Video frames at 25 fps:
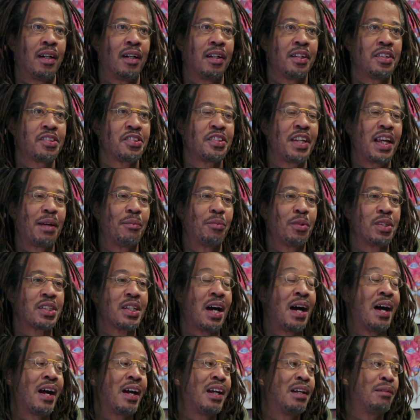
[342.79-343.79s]
His name was
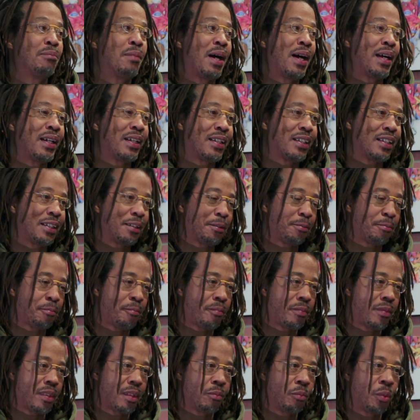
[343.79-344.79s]
Iron Mike.
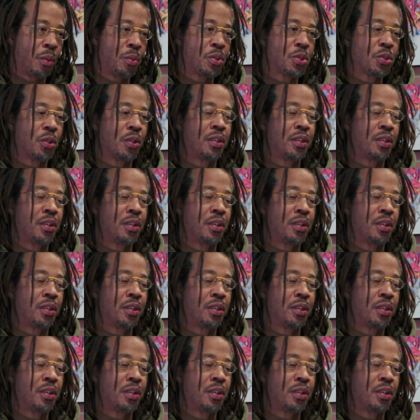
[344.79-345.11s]
We was